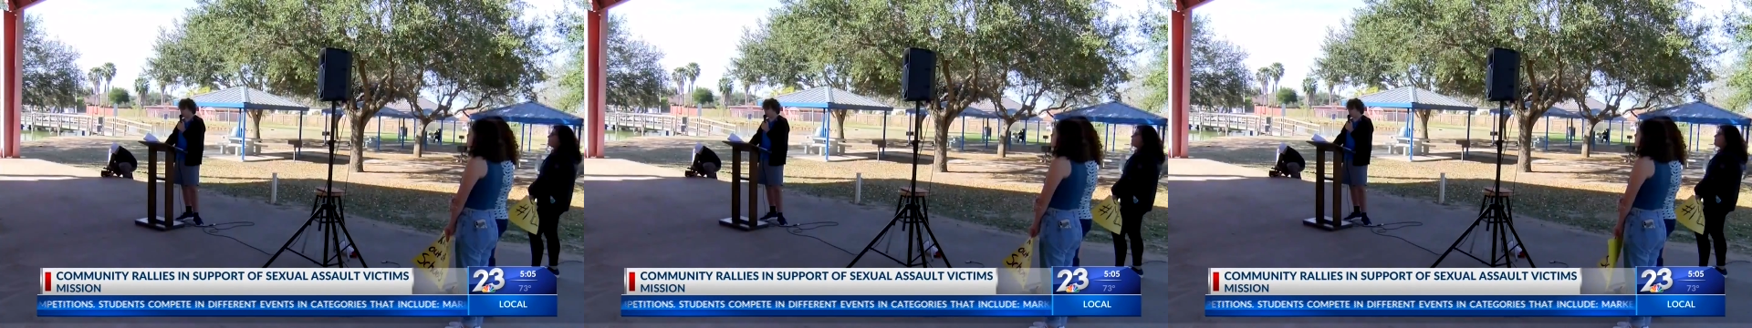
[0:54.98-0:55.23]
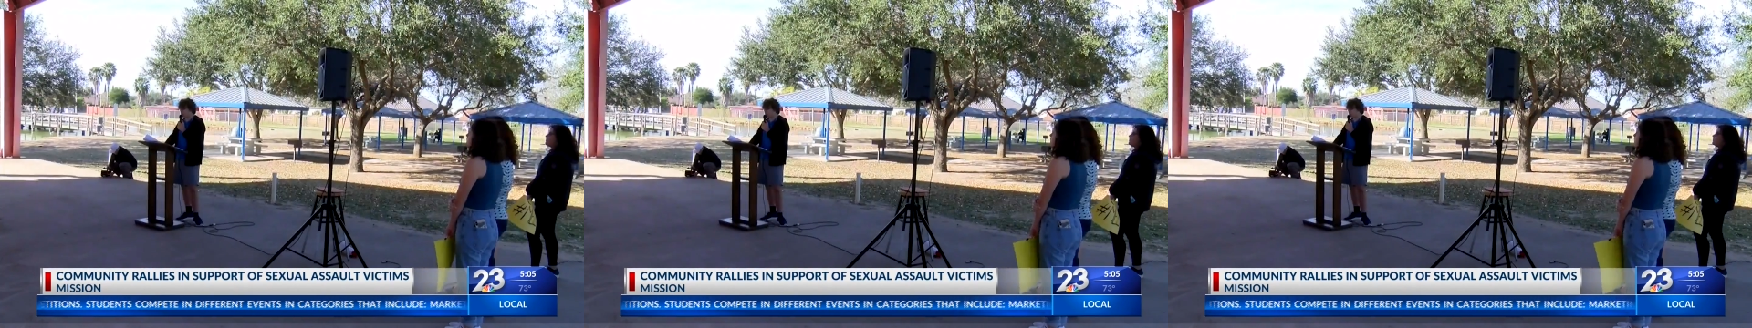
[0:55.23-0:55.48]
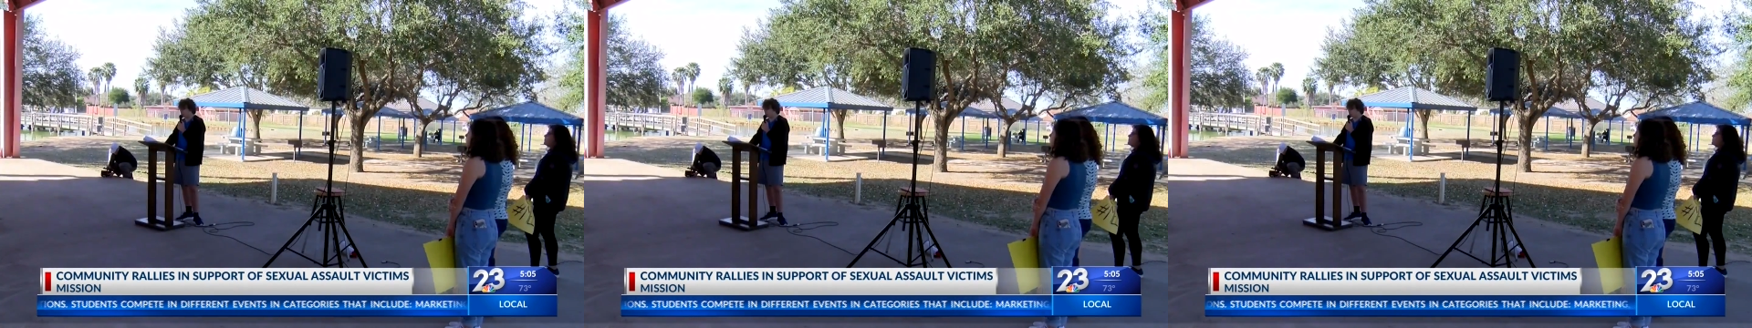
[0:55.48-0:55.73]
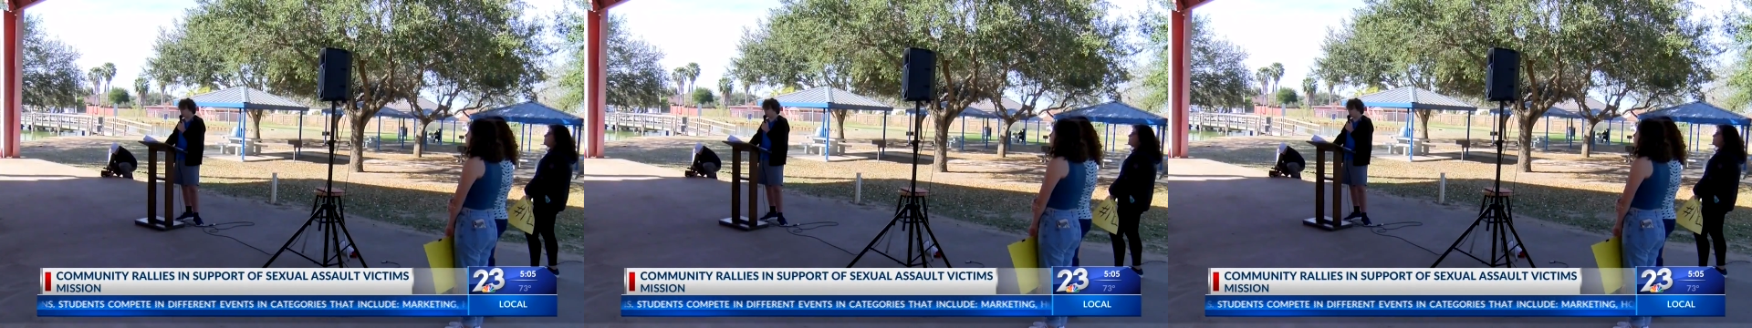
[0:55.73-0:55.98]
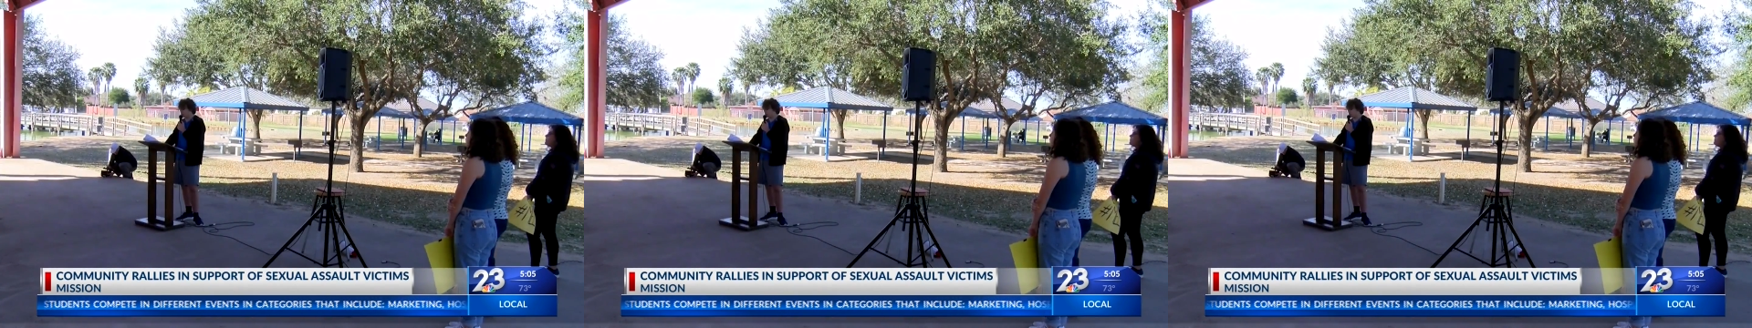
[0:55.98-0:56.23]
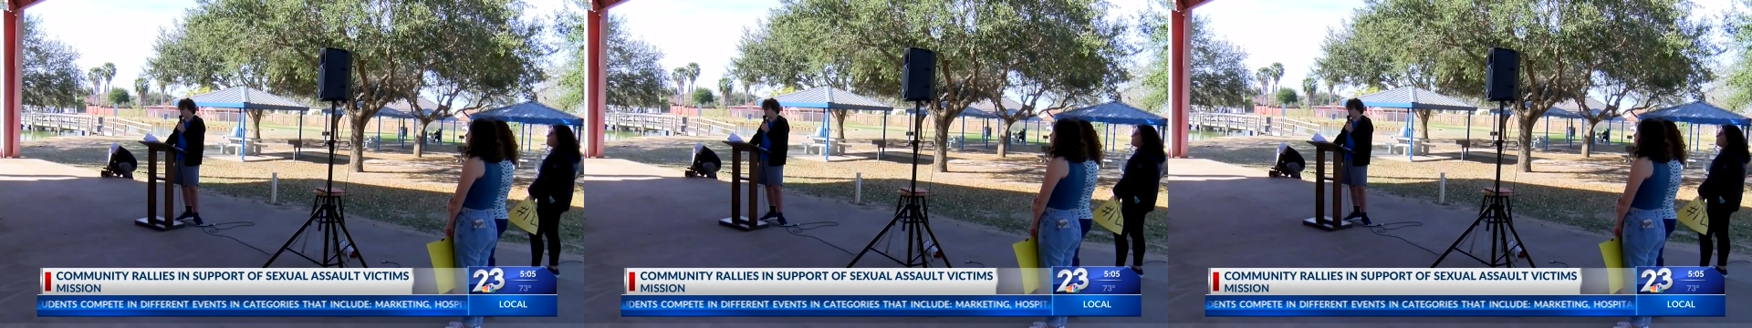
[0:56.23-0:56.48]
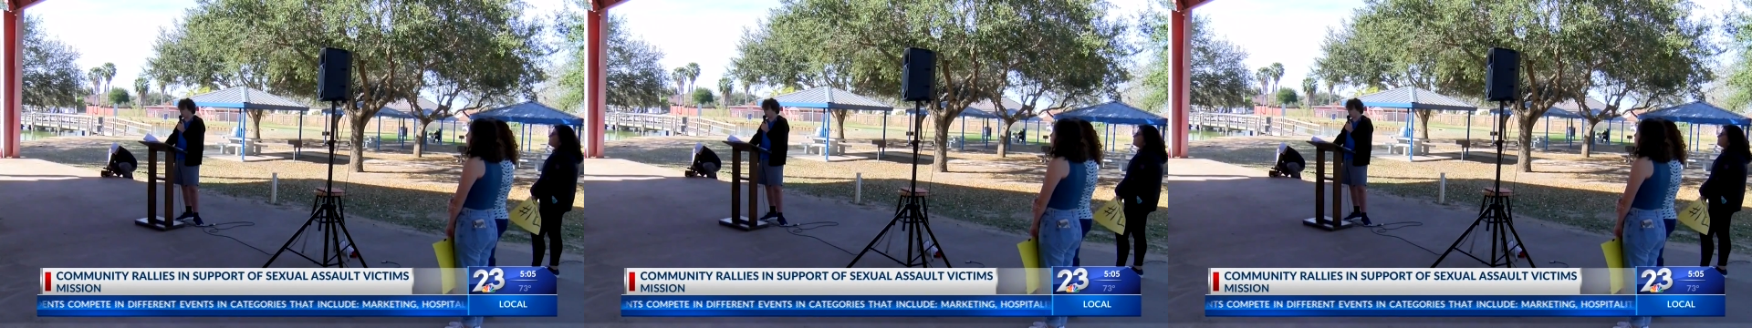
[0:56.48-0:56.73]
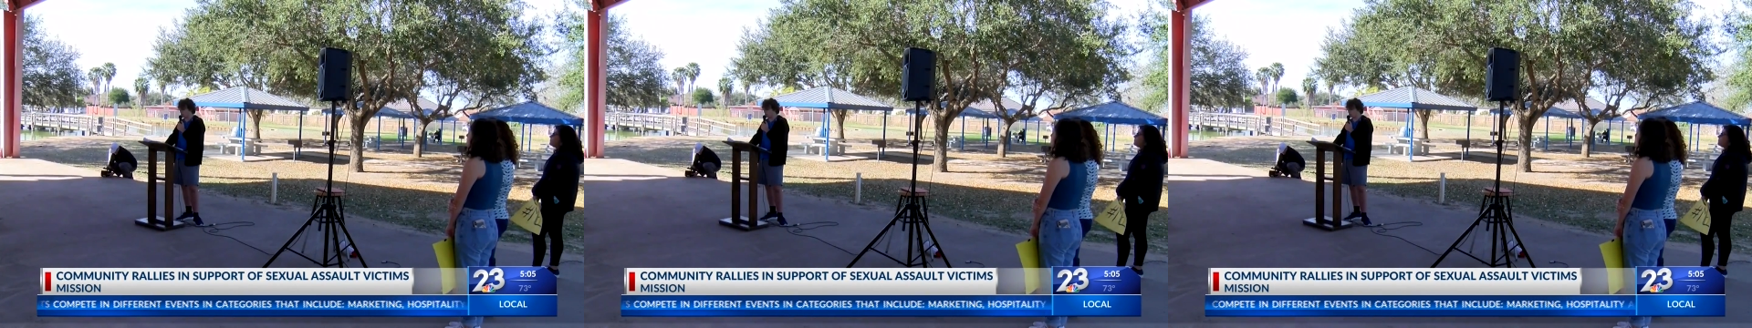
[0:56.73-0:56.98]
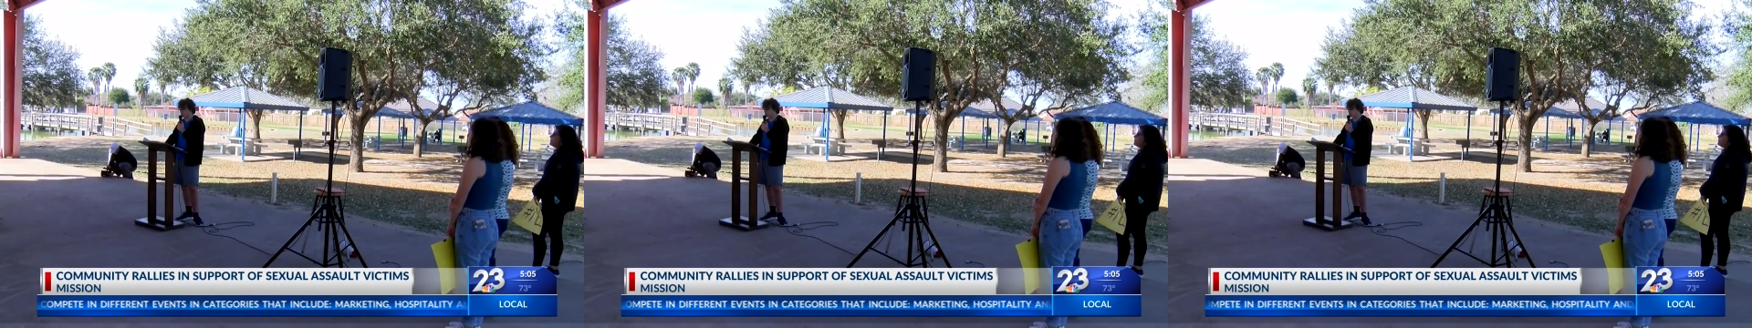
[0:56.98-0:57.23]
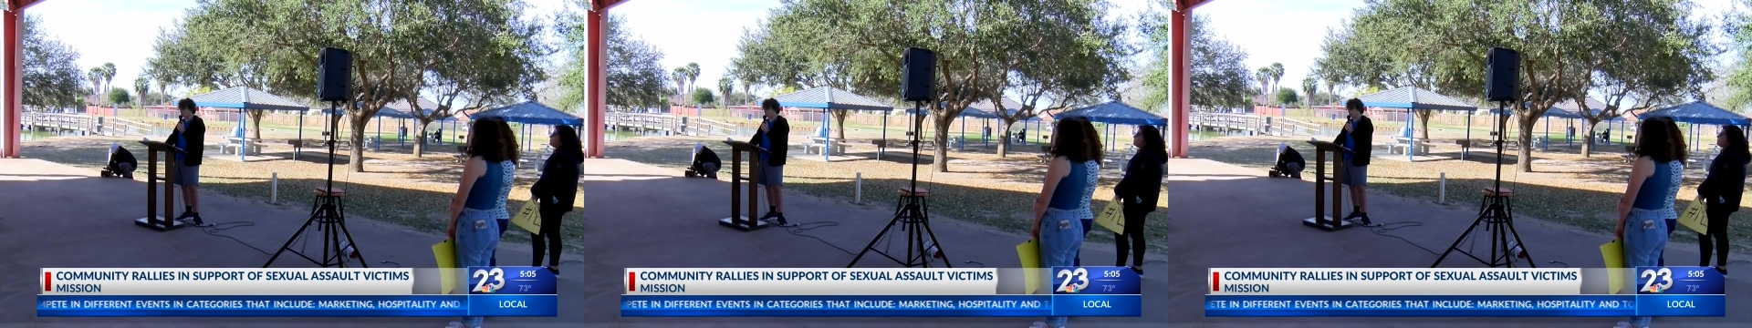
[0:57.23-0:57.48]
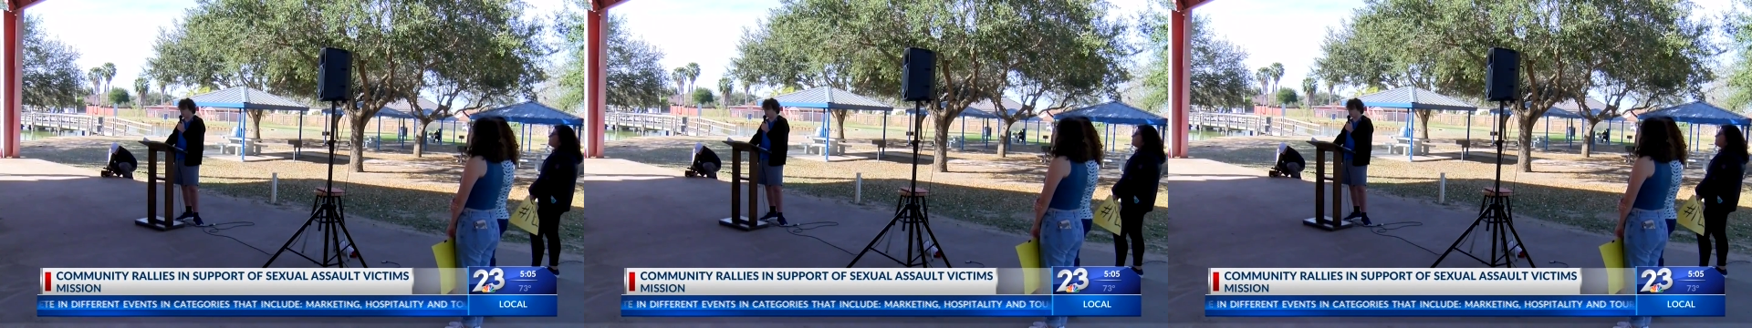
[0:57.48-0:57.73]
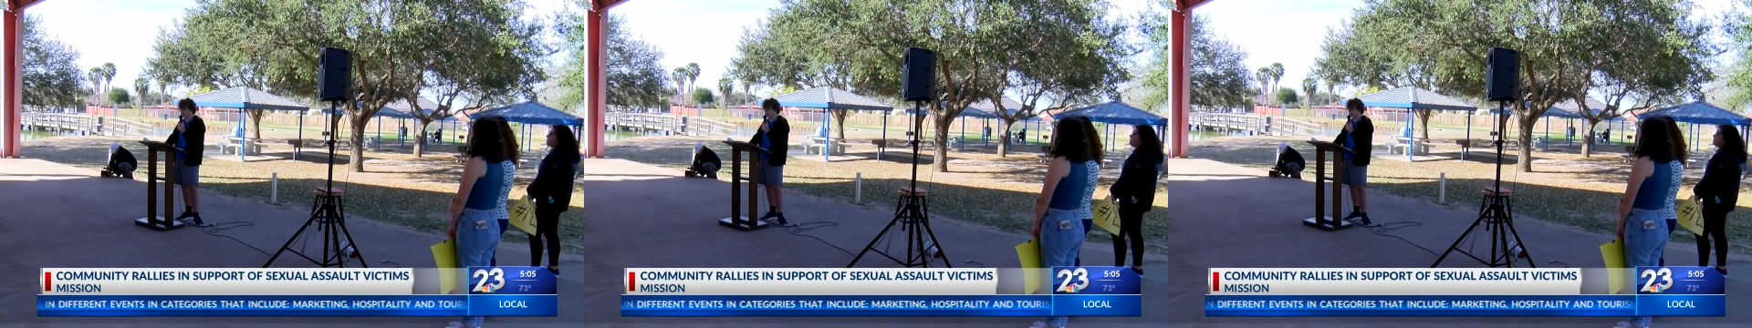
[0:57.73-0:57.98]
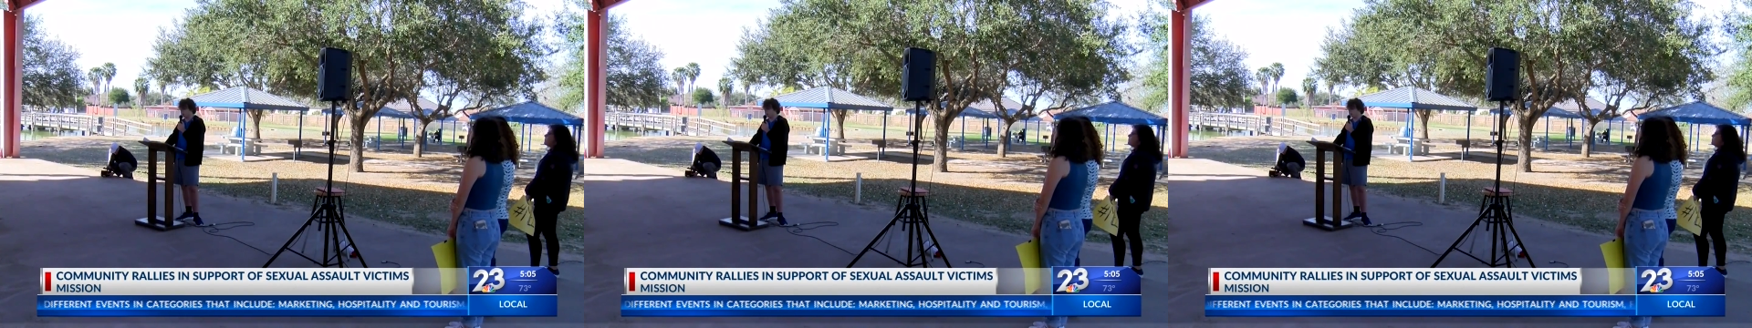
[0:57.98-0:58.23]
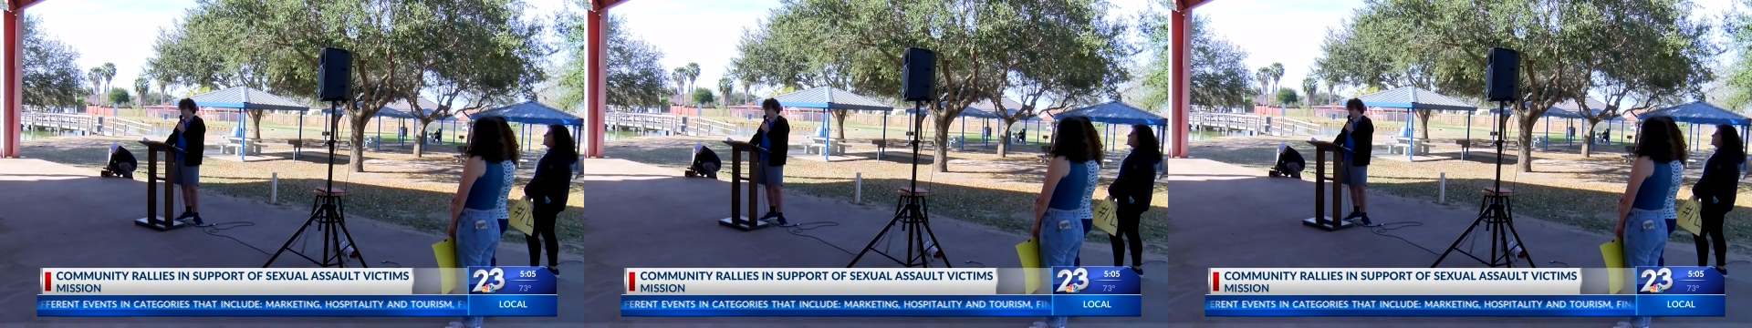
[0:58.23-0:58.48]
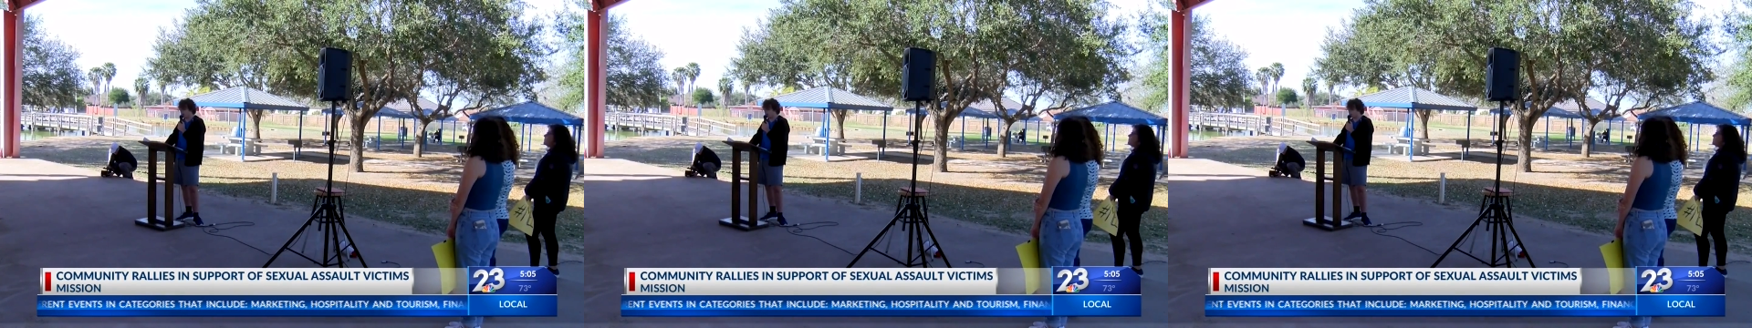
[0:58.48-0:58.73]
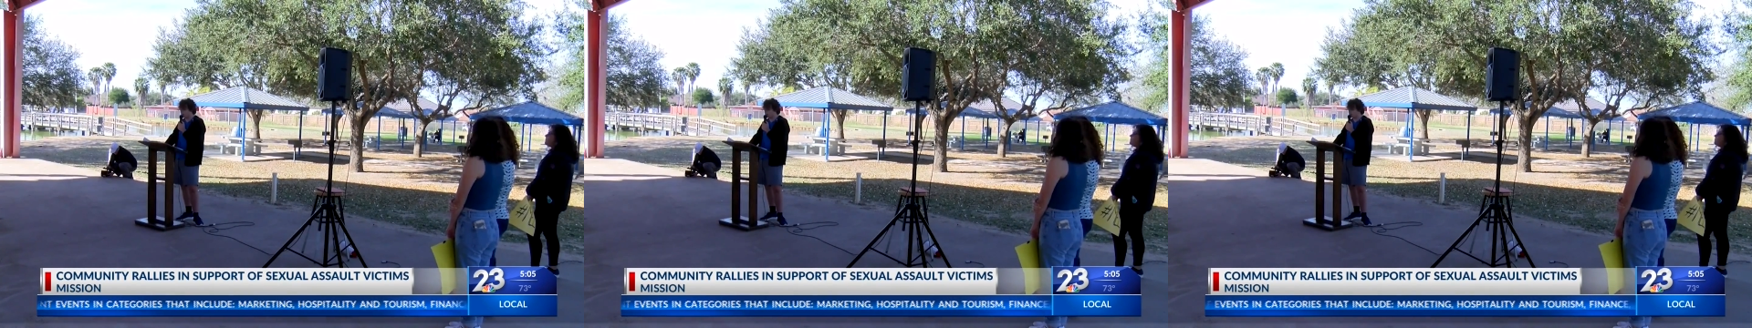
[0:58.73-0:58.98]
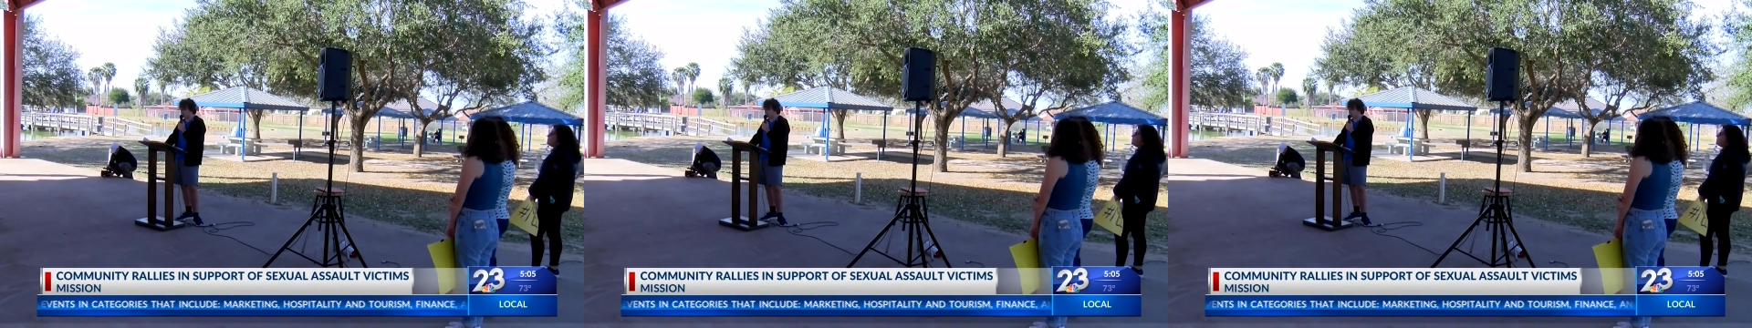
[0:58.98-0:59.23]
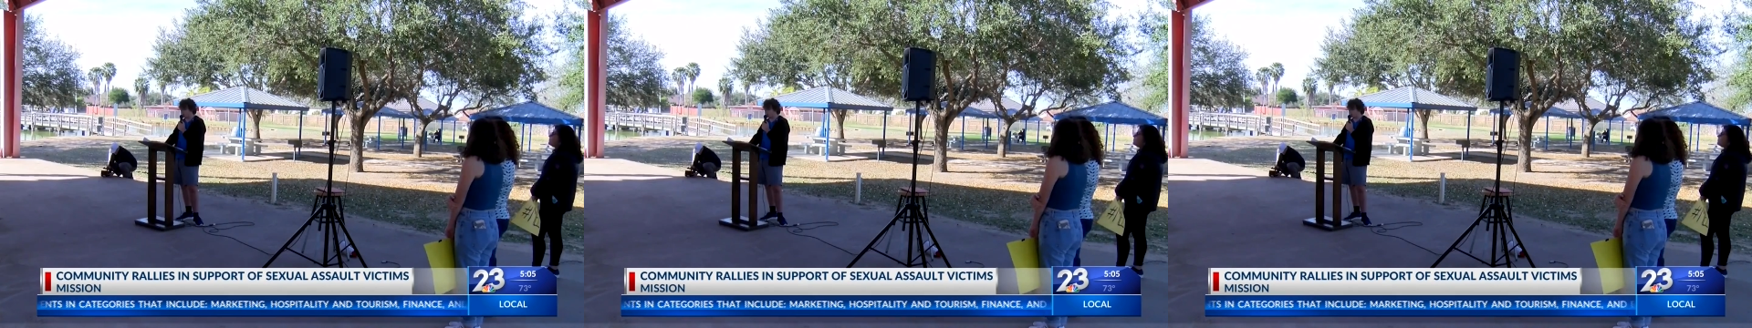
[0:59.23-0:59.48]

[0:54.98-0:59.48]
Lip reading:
[unreadable: no face in view]